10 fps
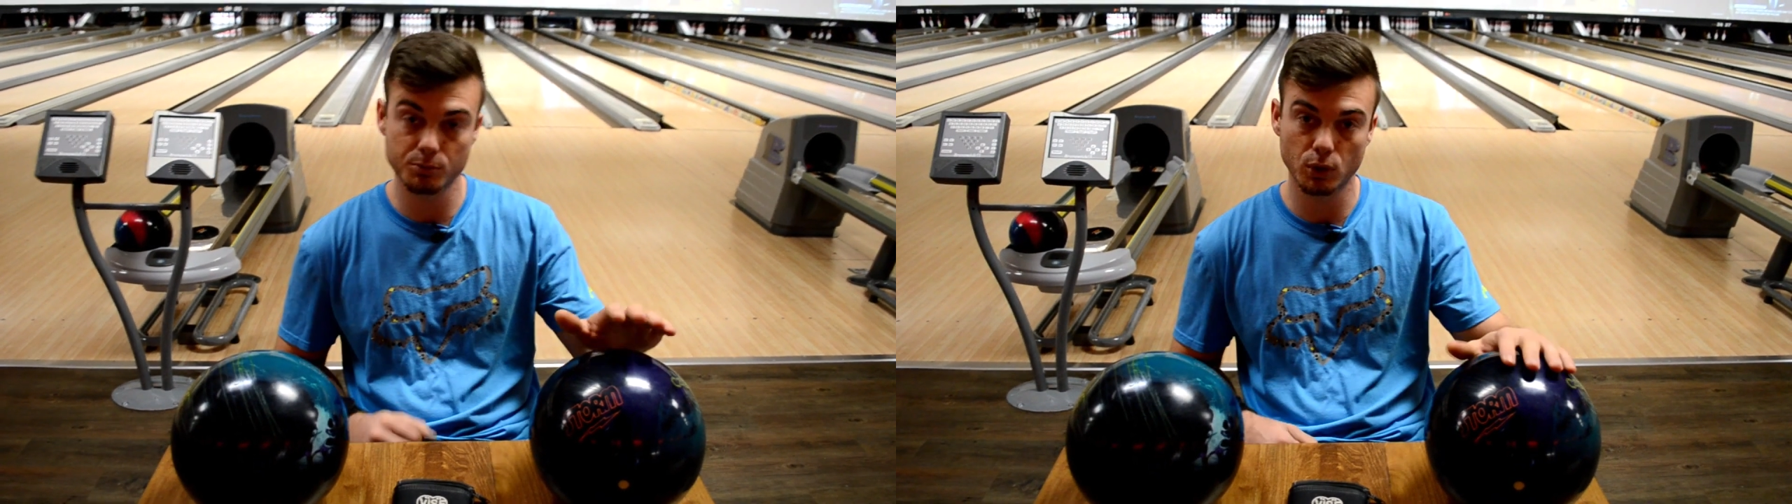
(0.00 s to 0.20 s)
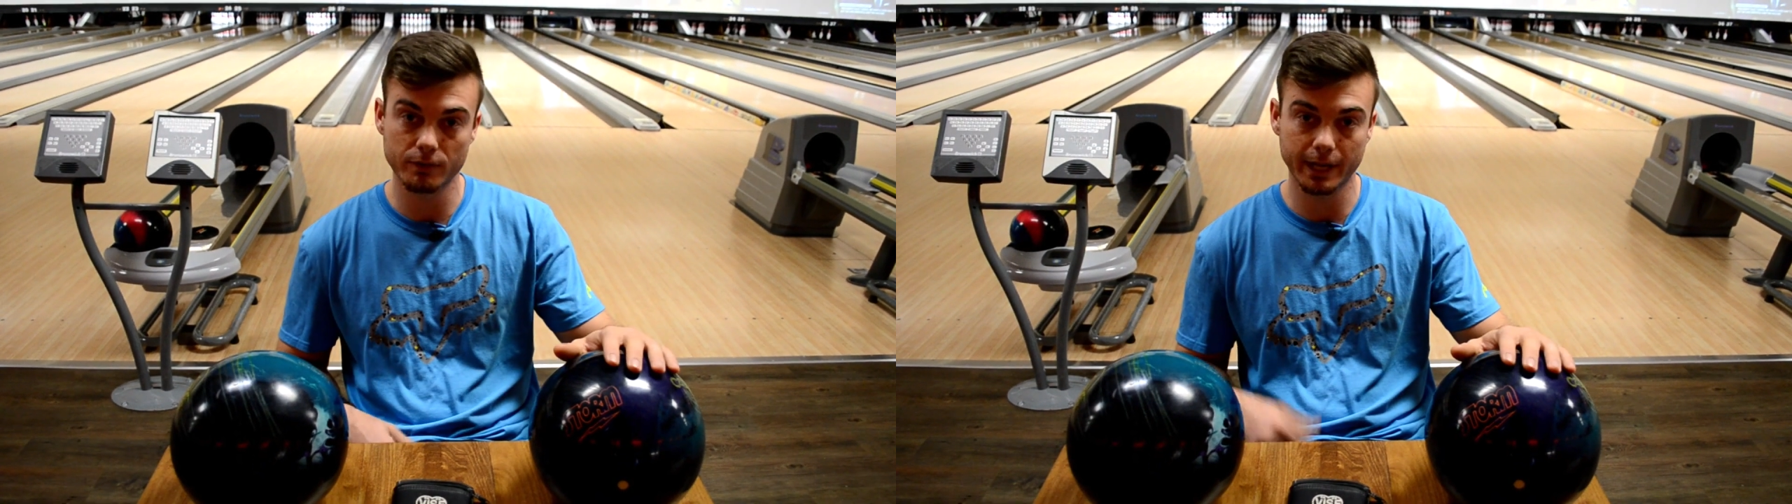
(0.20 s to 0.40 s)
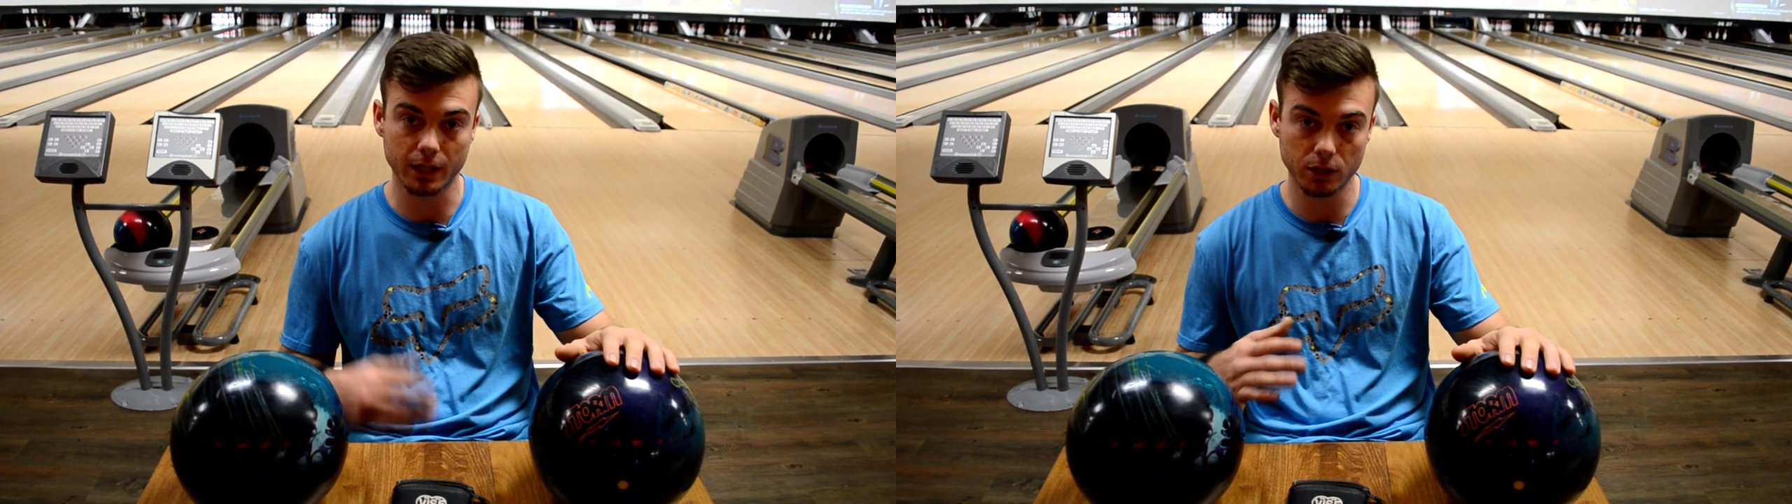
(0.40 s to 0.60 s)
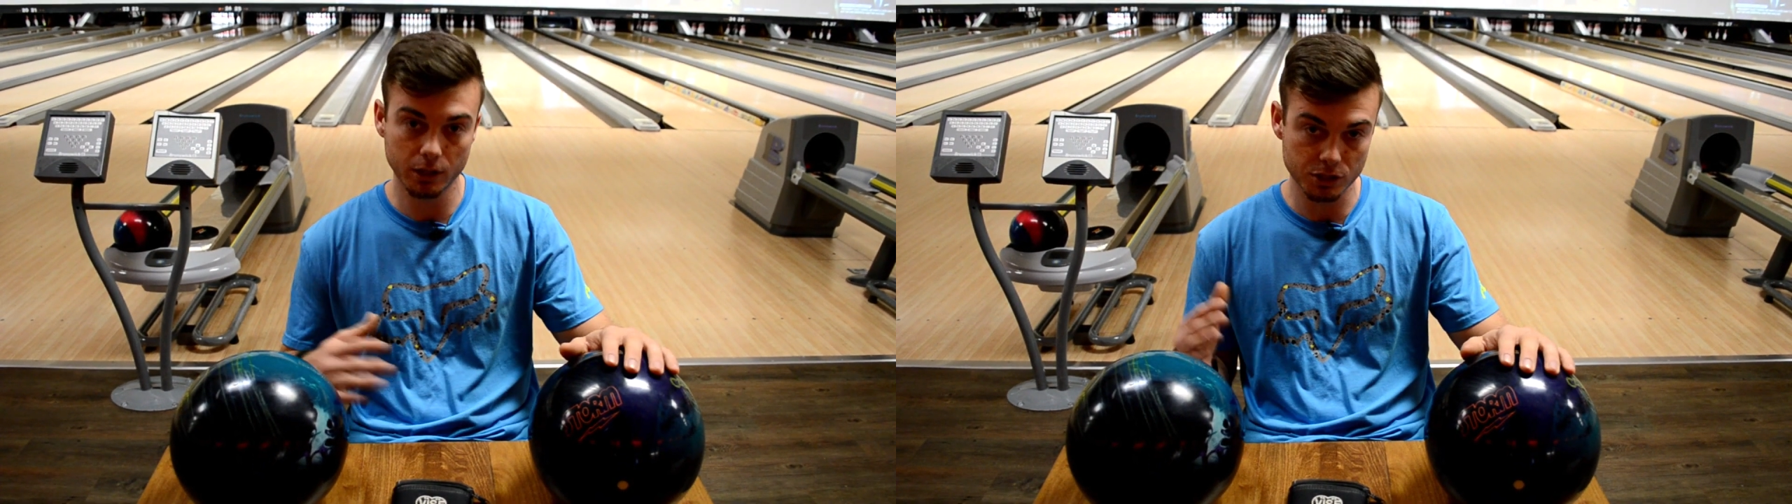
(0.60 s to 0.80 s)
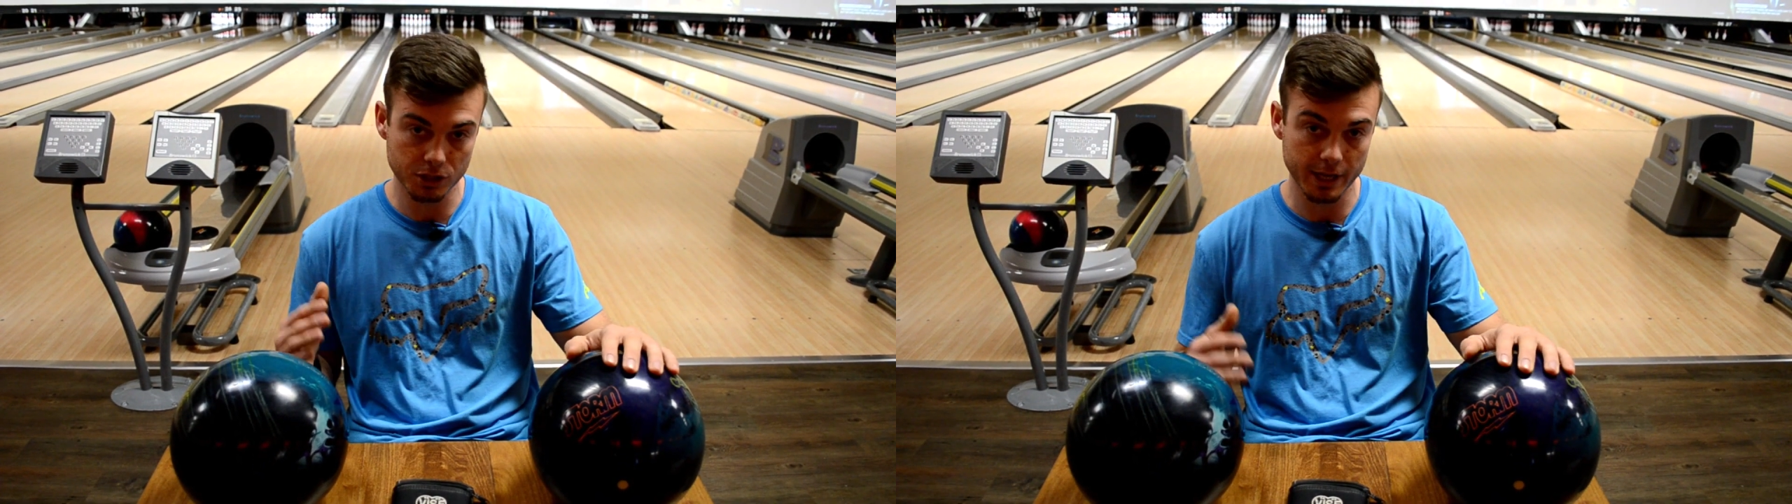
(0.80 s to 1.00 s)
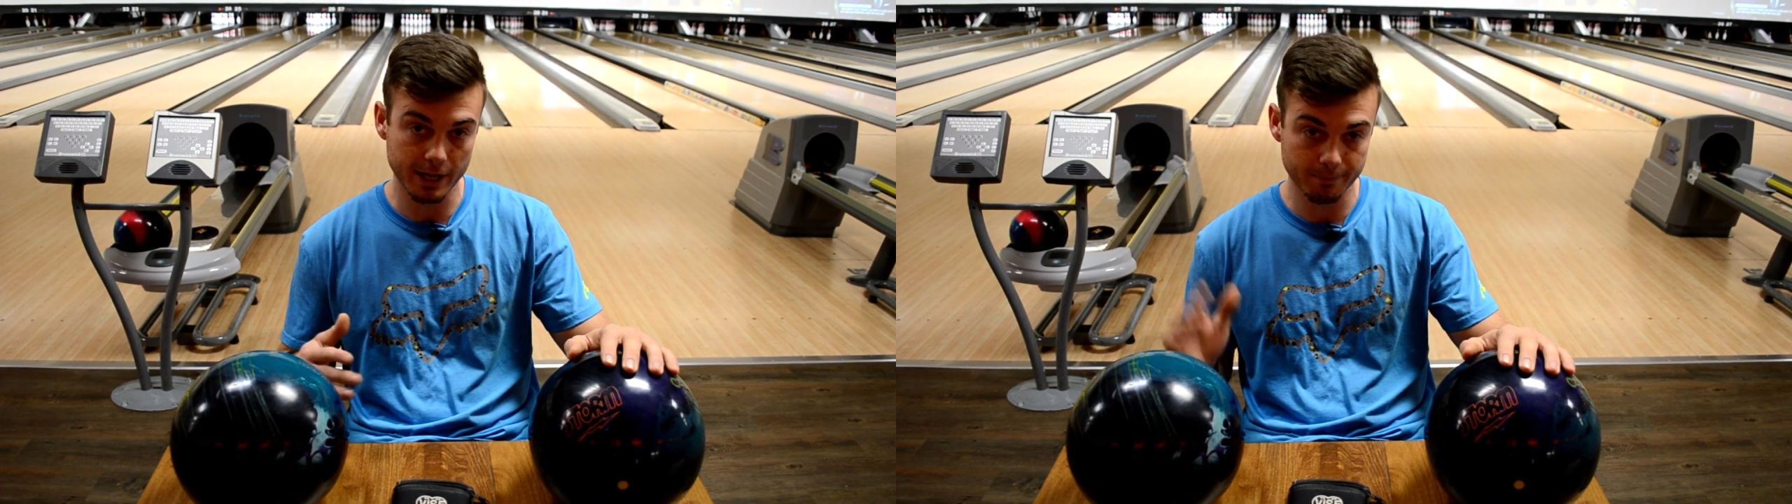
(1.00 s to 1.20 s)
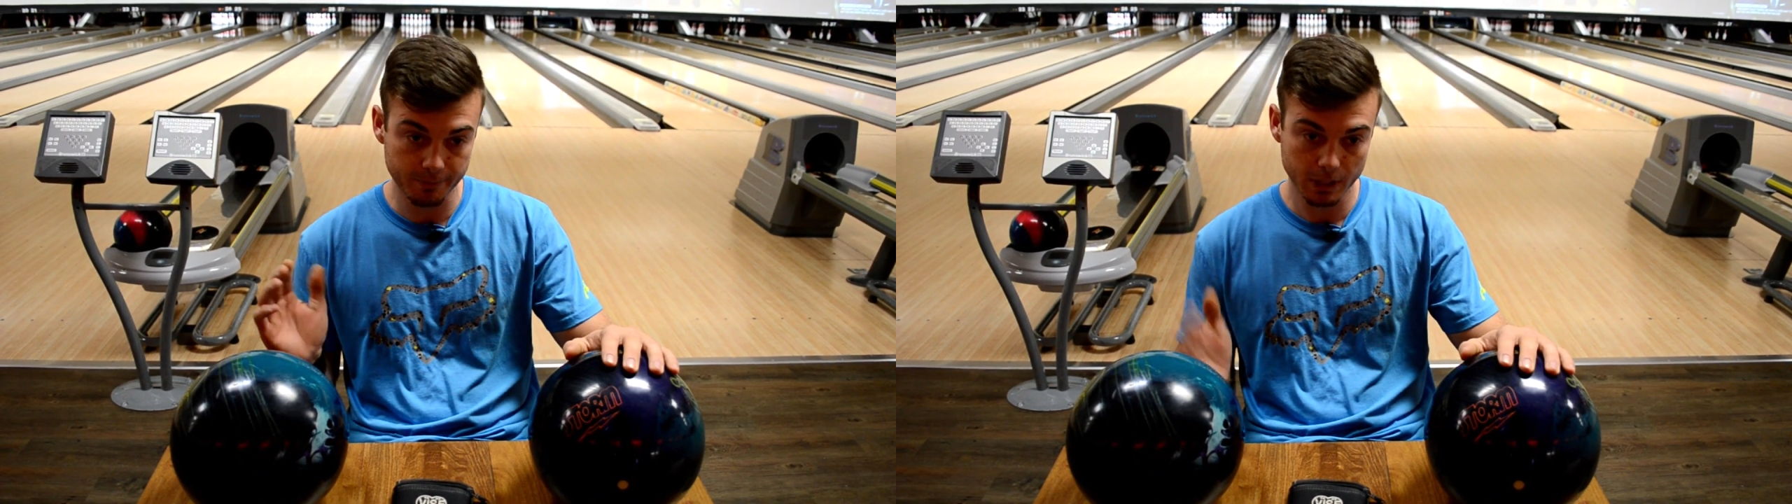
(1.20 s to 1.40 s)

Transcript: more of like a hook stop